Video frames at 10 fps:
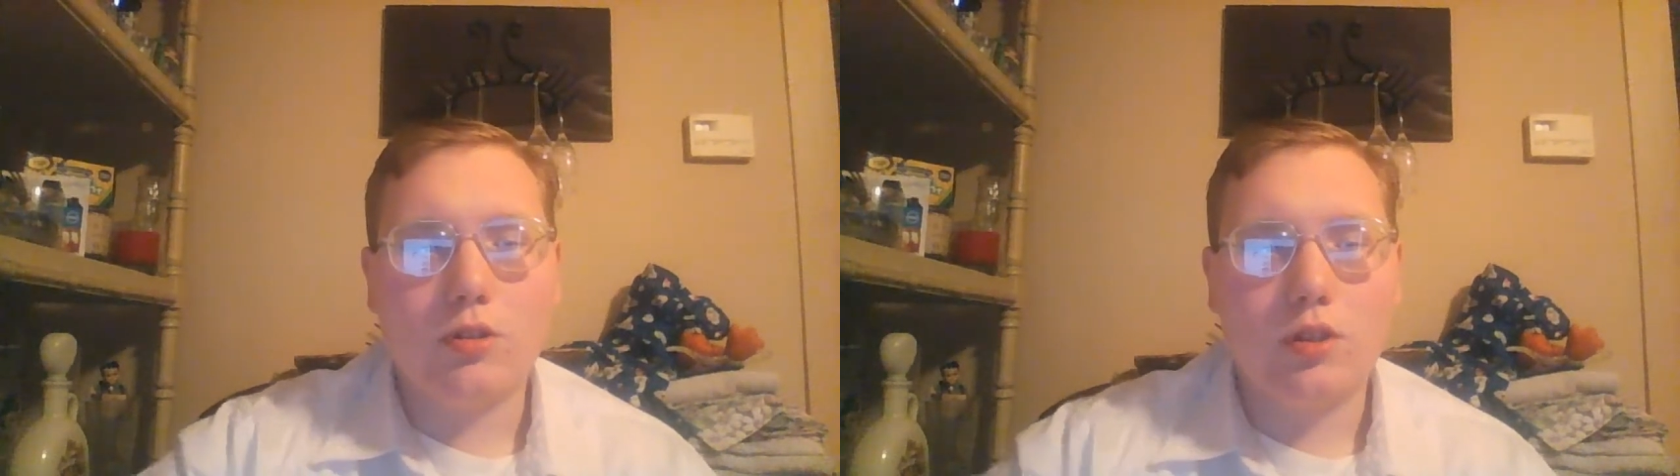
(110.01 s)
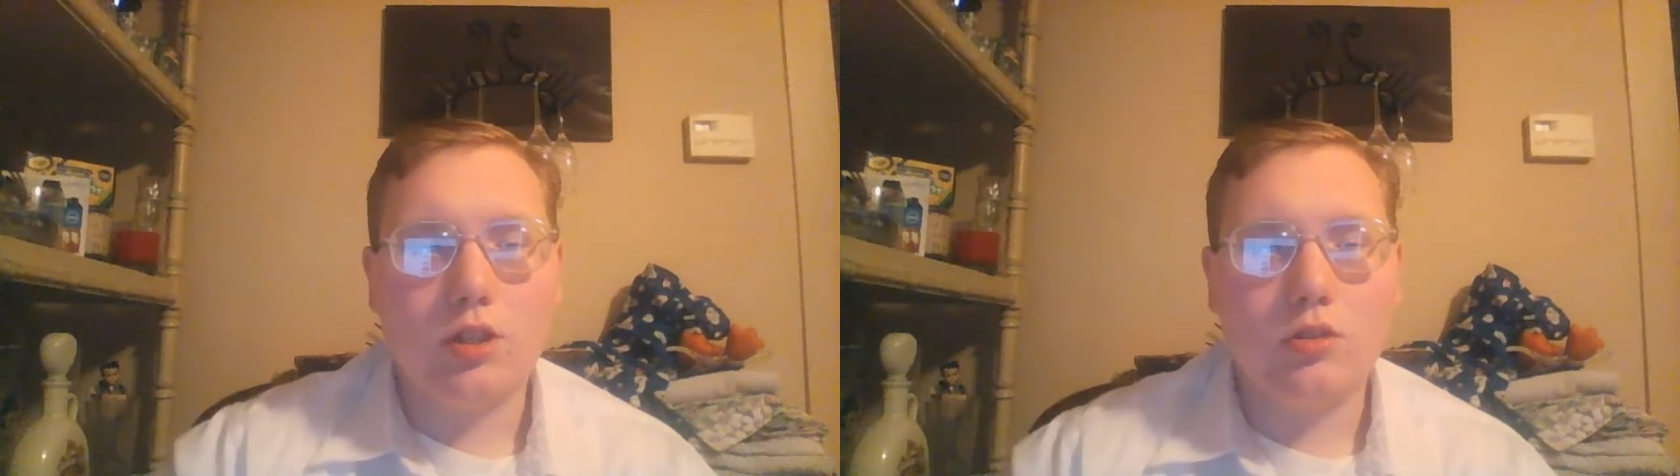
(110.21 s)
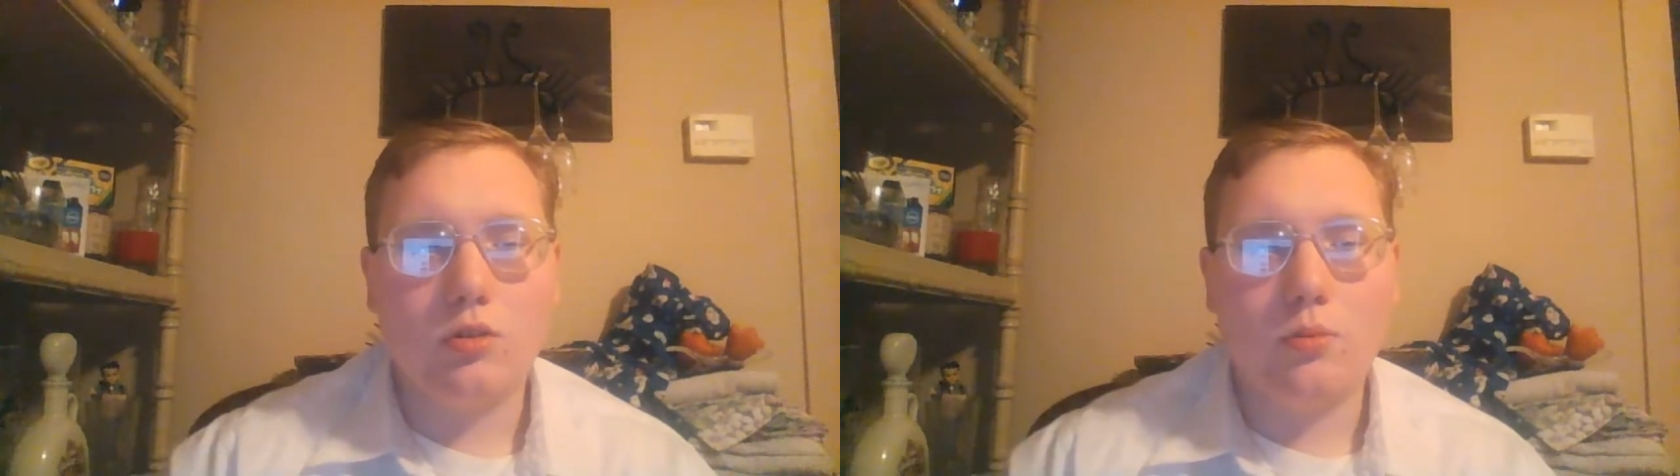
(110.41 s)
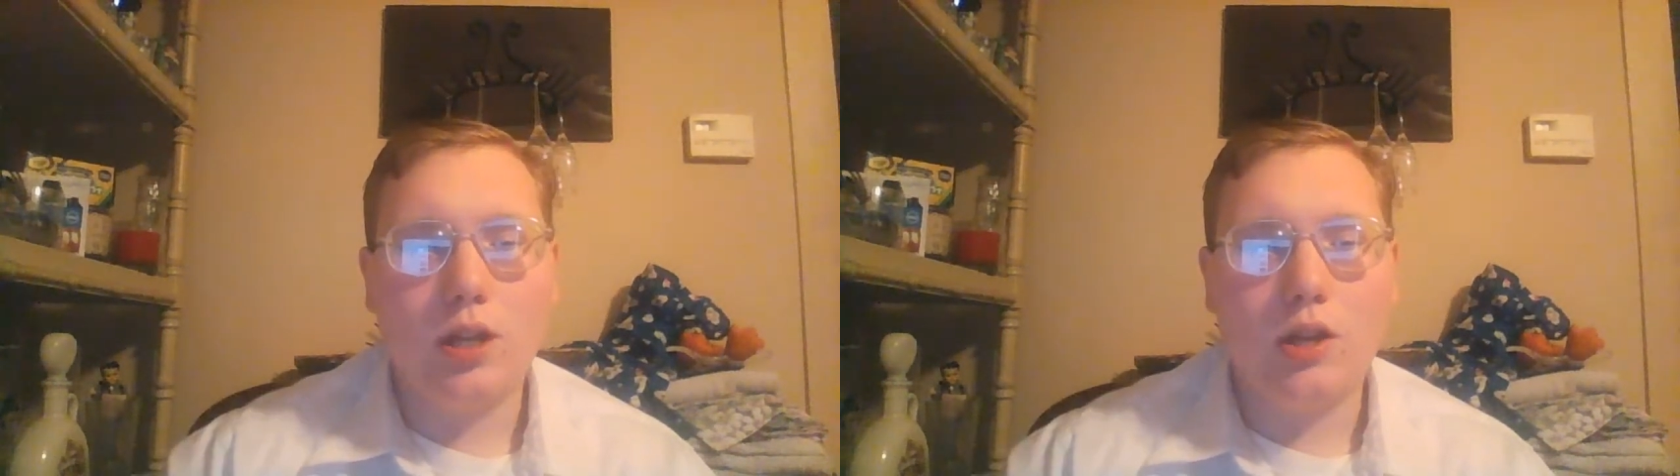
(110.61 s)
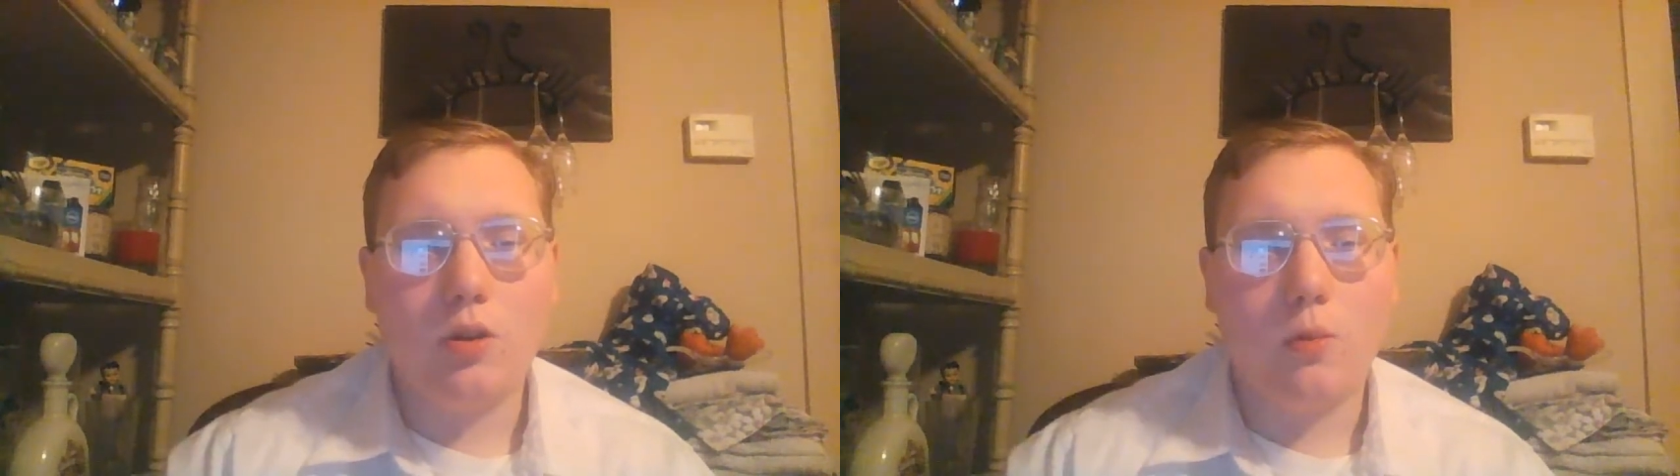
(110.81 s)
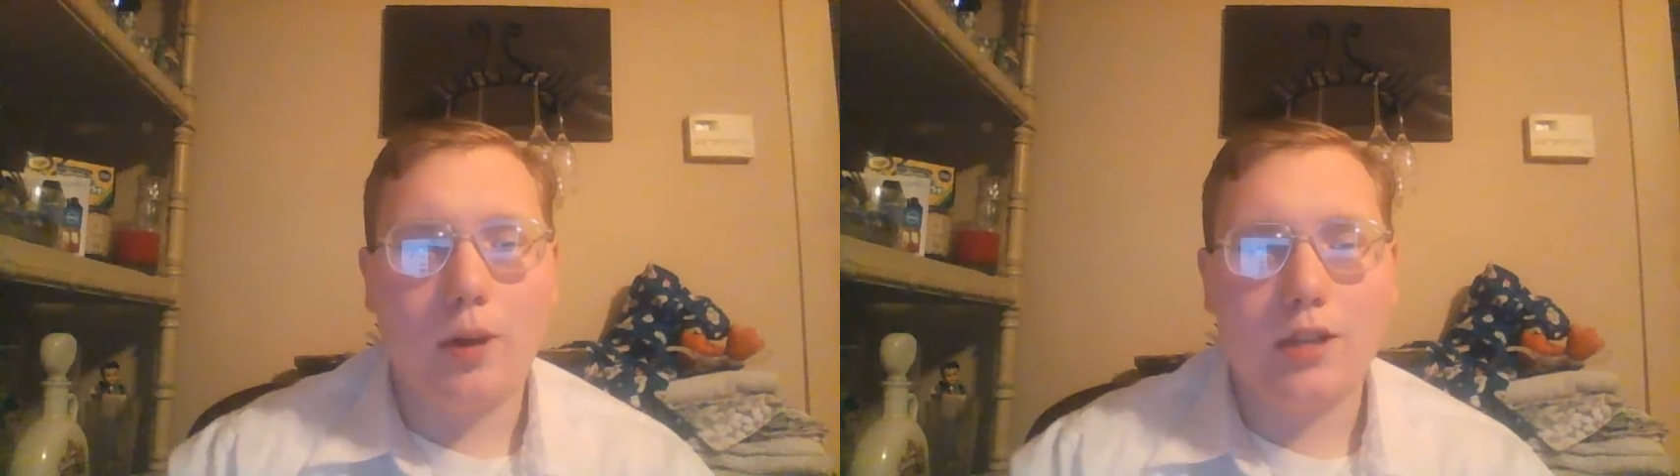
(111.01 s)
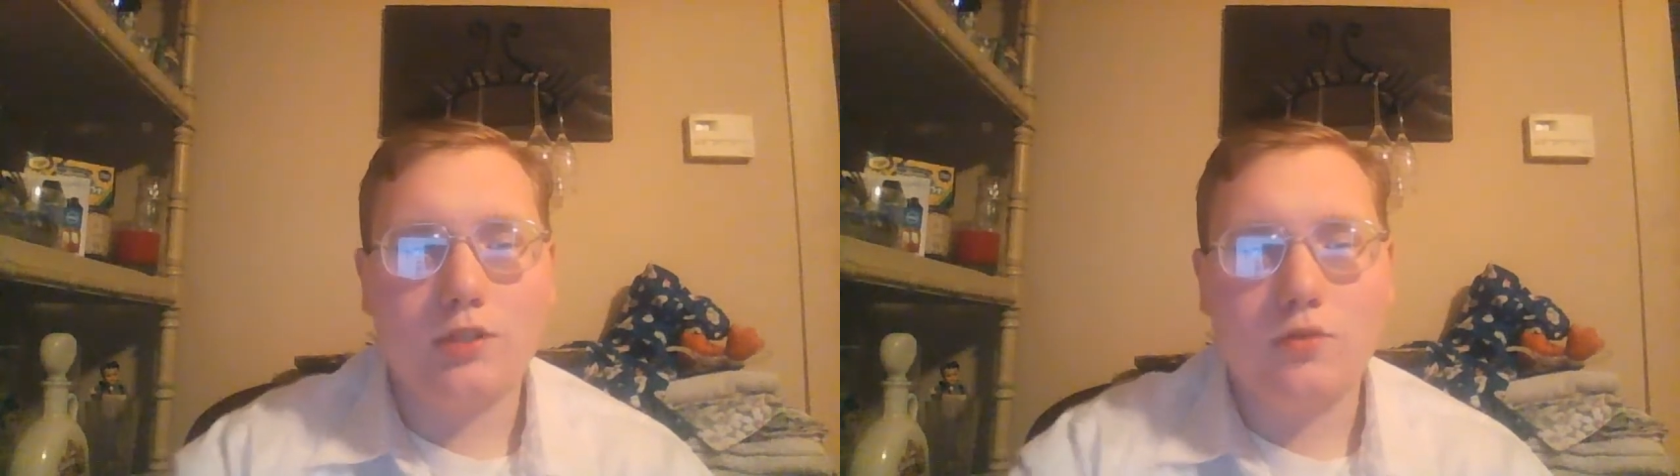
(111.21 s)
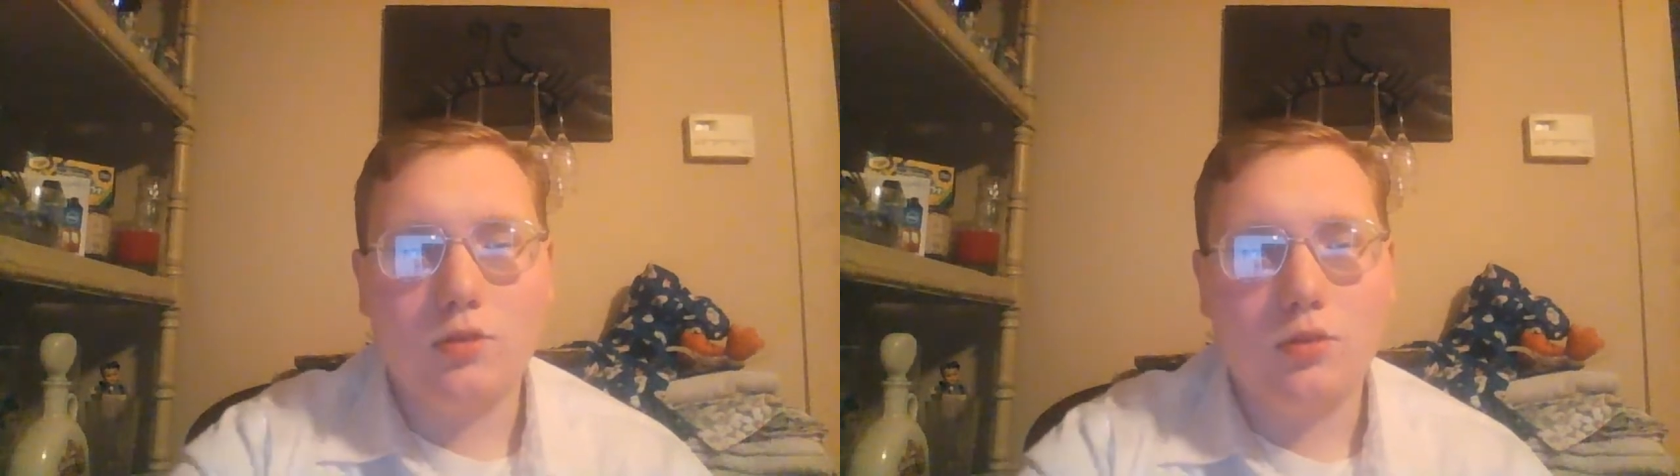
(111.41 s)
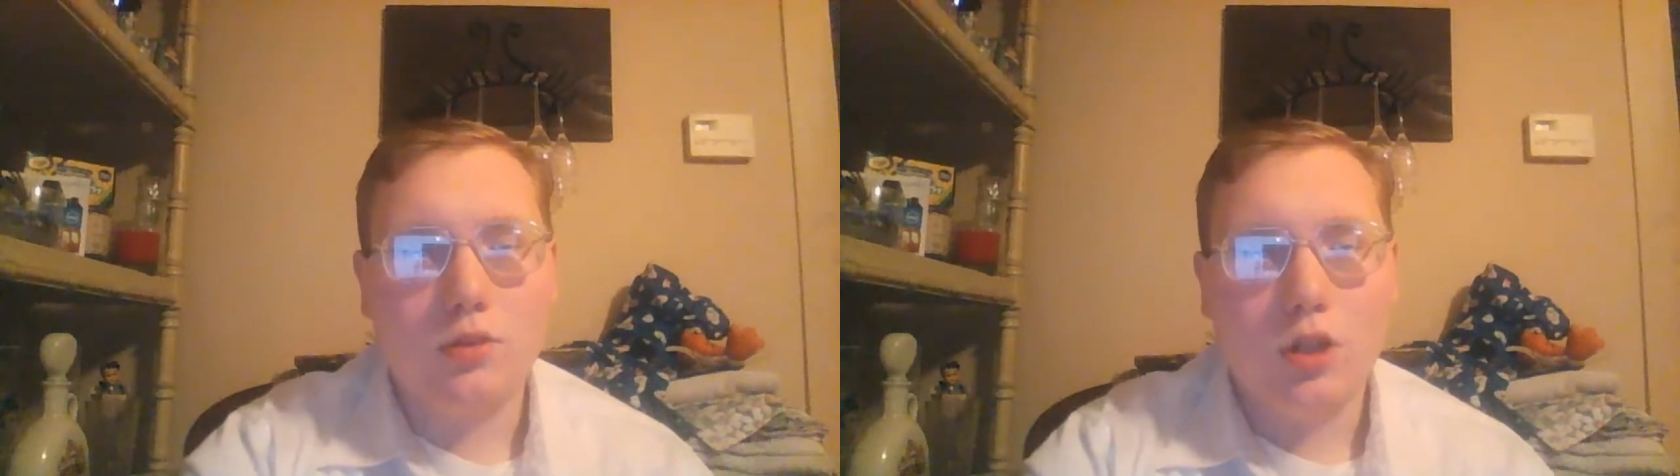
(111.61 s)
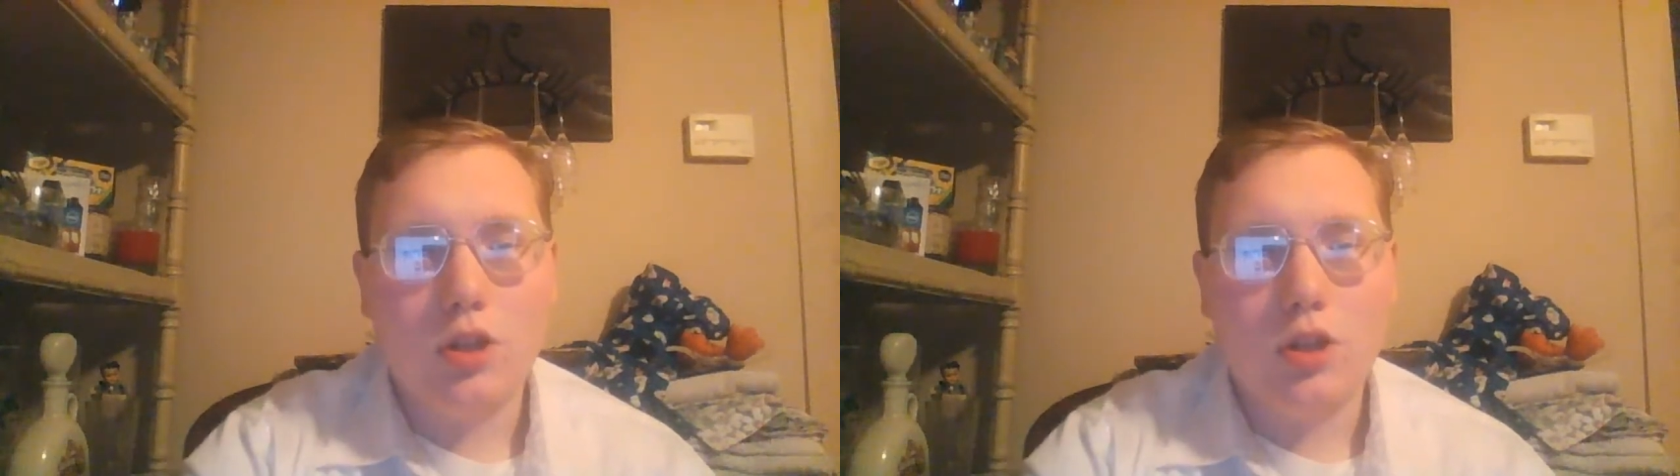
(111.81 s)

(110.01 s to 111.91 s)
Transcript: and then you'll be nobody's fool.